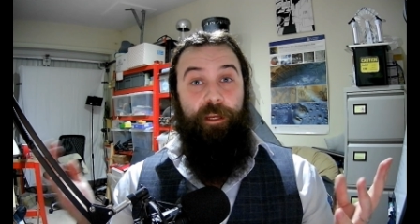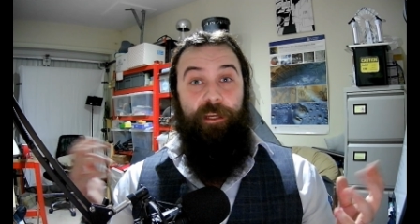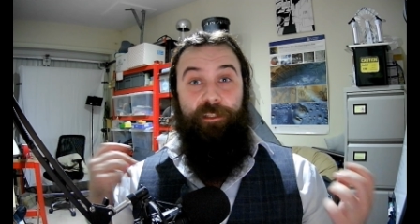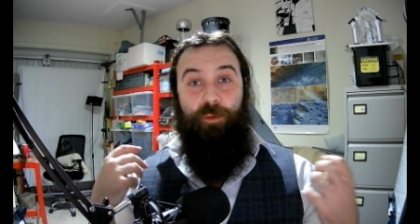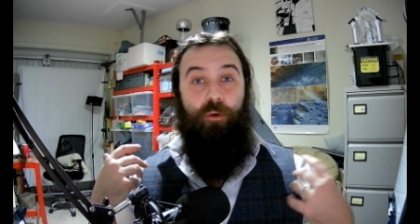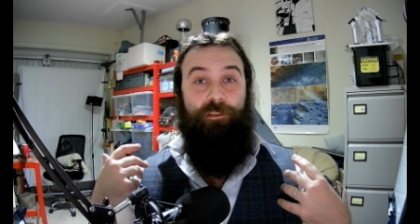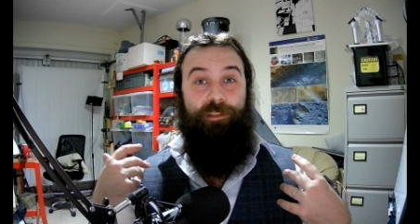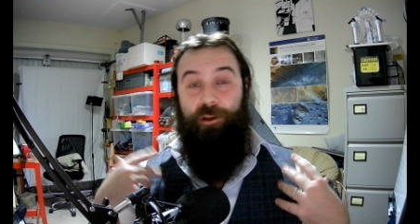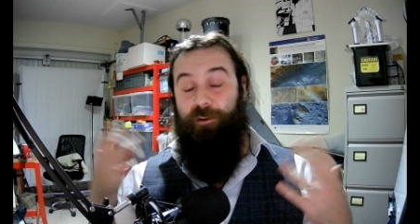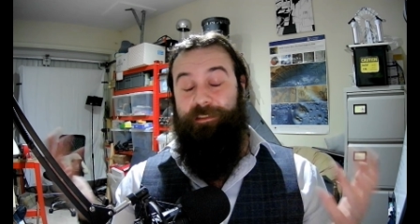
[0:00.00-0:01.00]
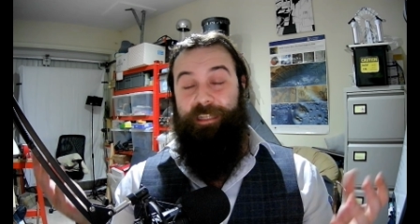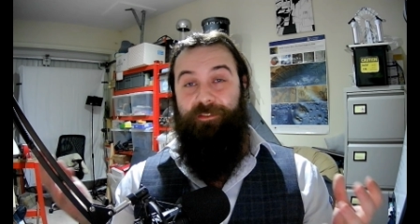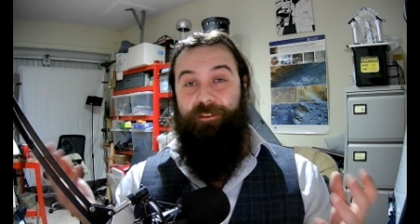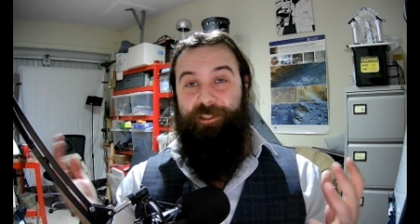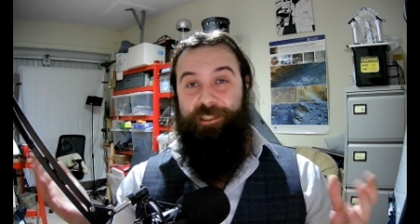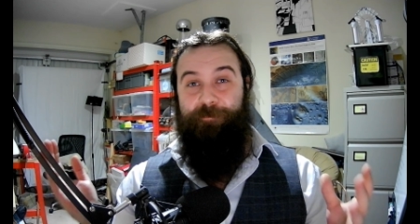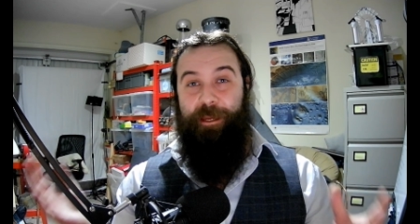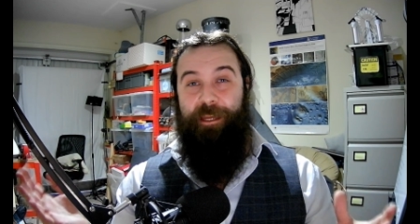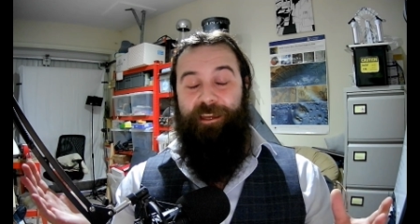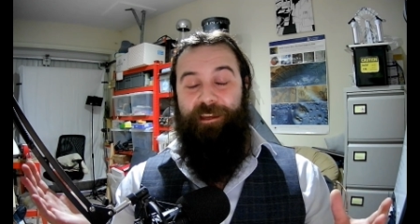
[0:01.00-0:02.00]
towards the content that she's
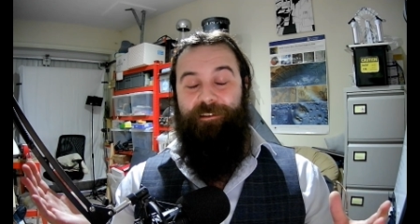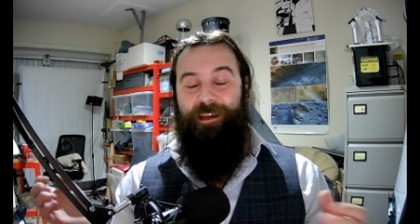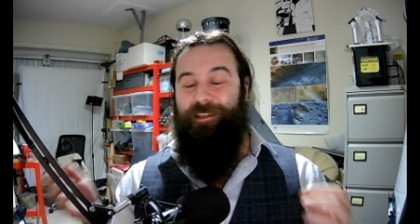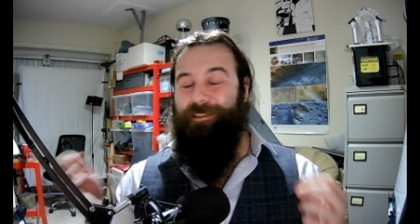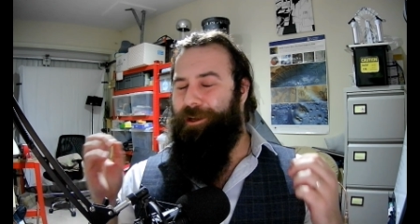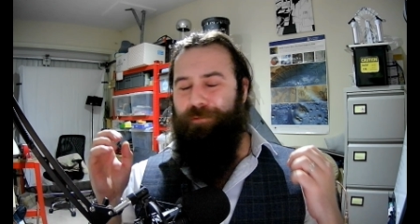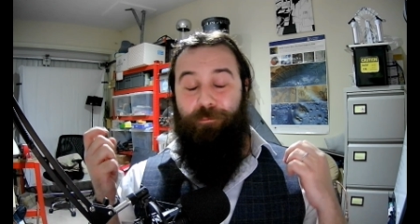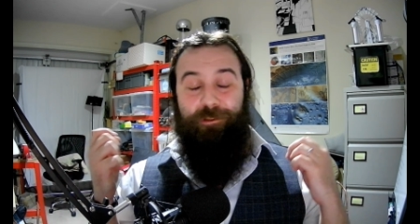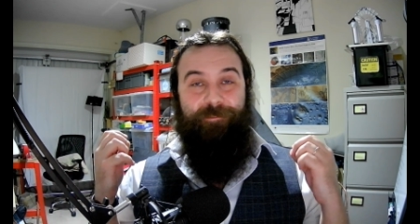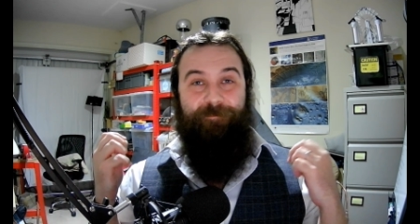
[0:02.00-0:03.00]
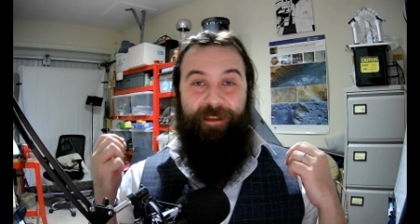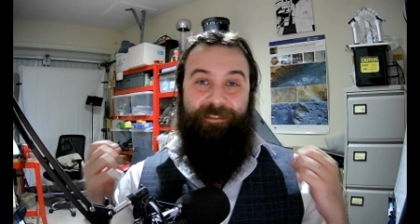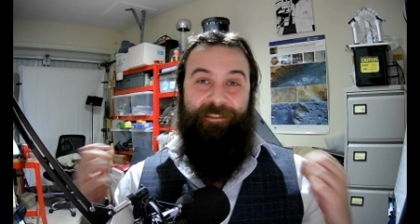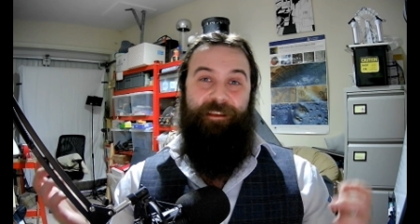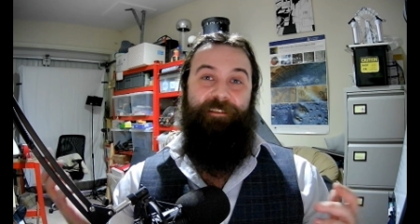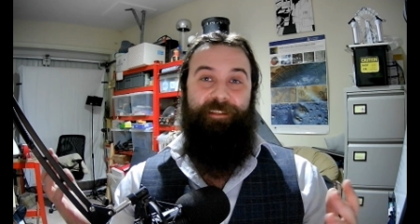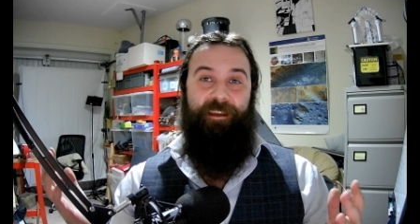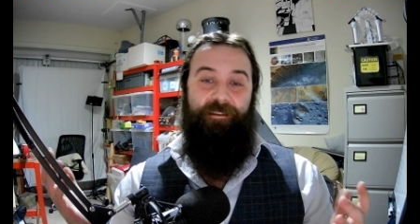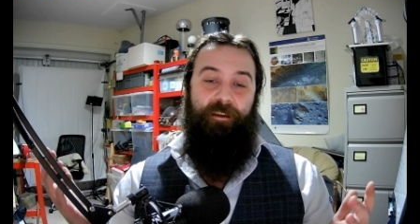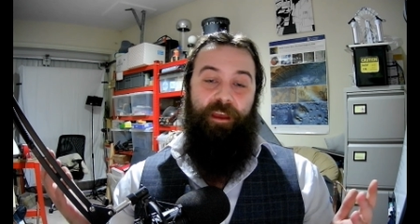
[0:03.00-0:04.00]
making. So that was
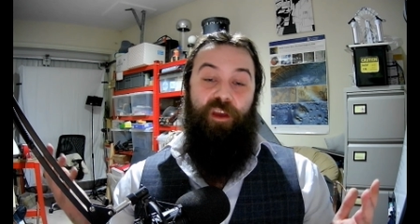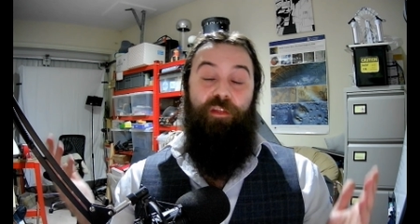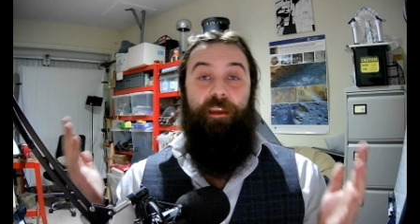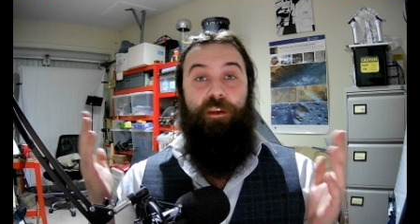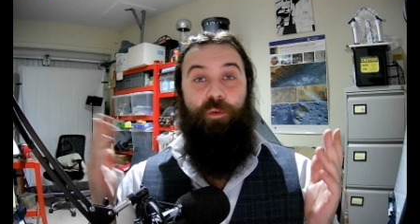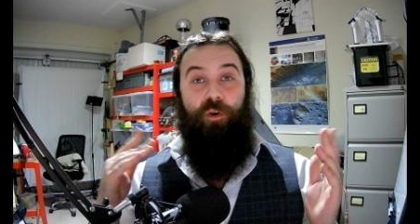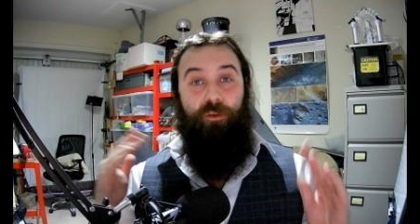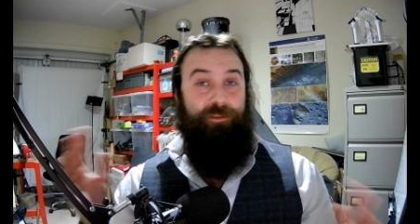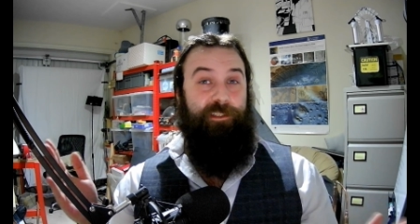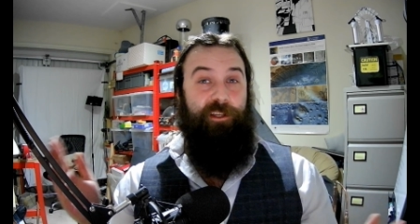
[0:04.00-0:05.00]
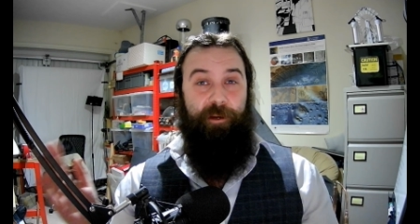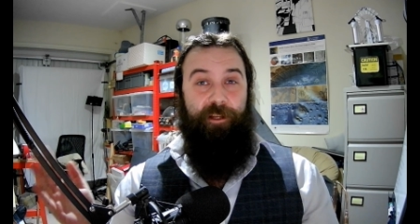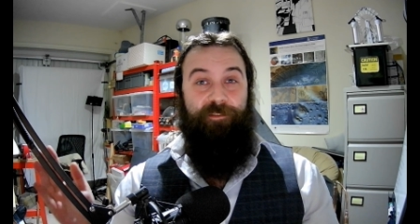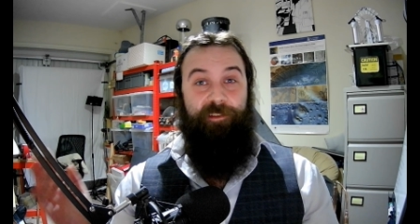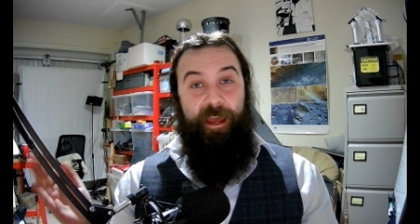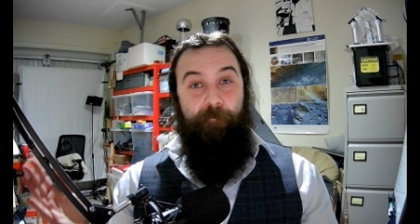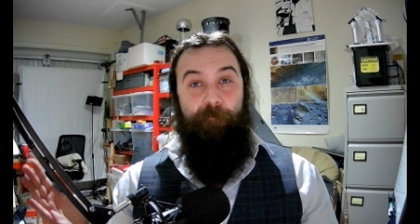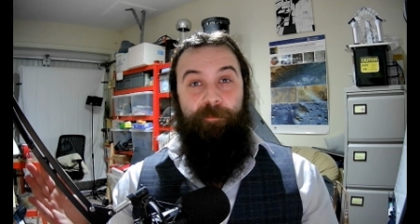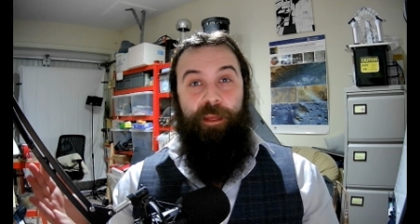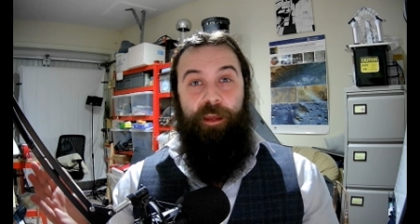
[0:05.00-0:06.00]
fantastic. Thank you all so much for that.
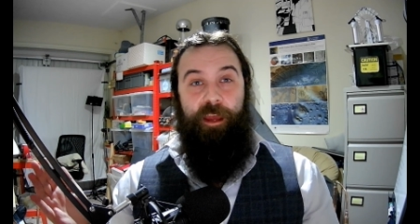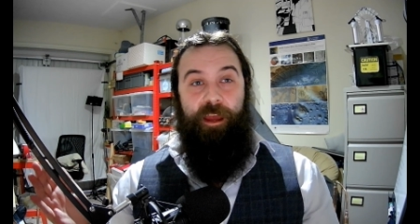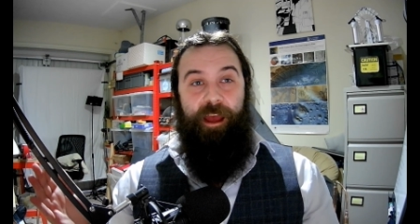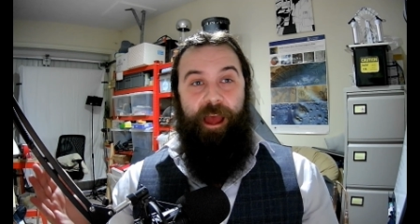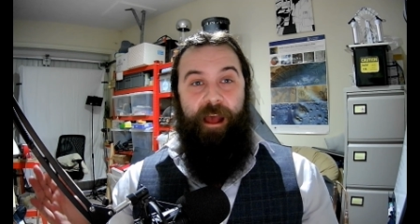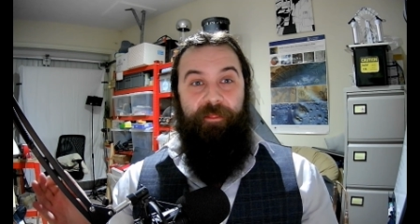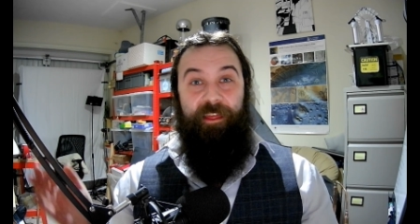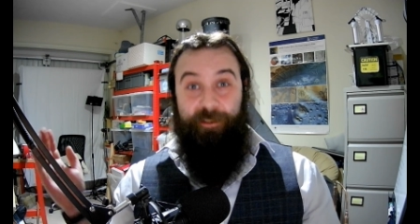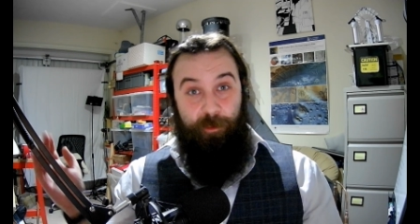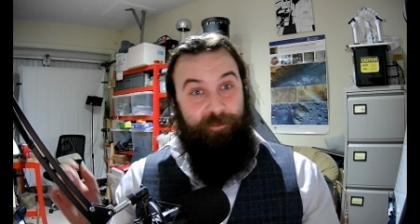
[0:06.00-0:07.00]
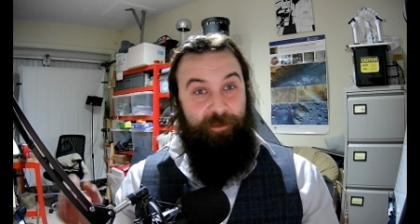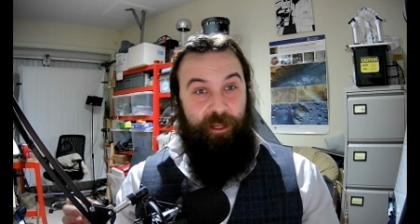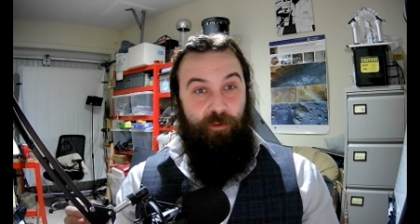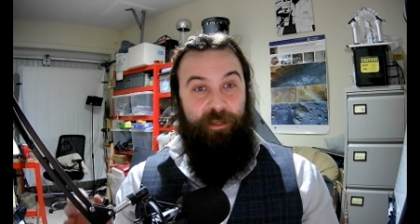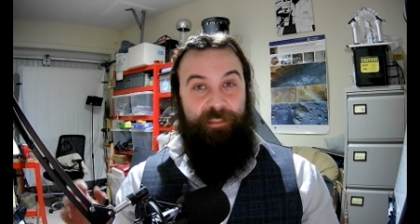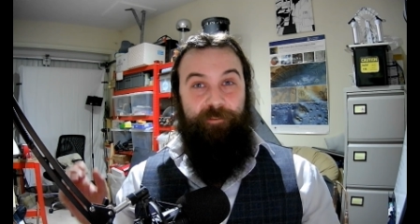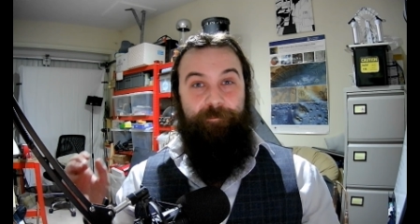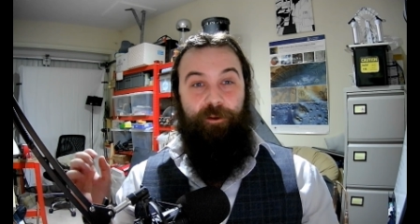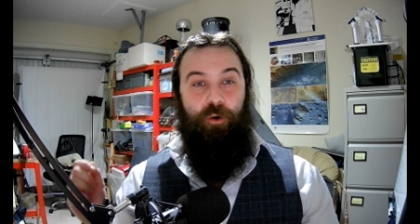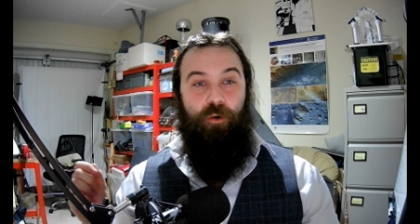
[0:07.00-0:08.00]
This week's video is, of
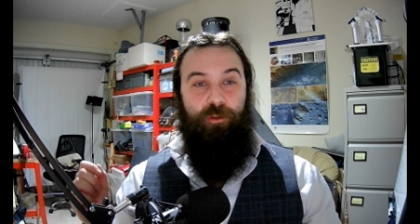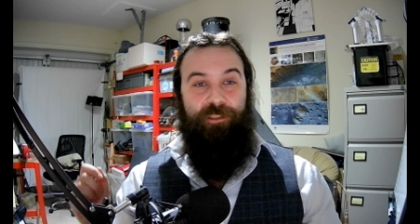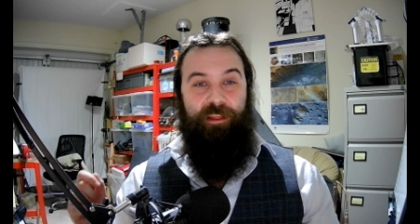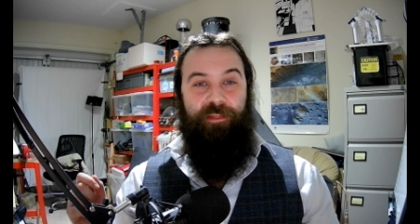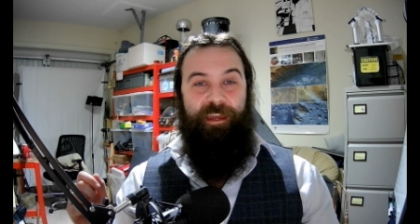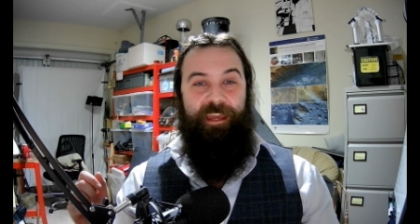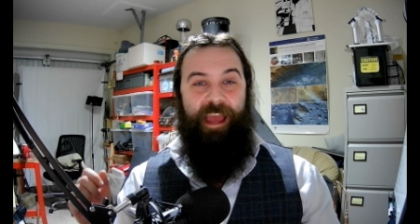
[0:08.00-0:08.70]
course, the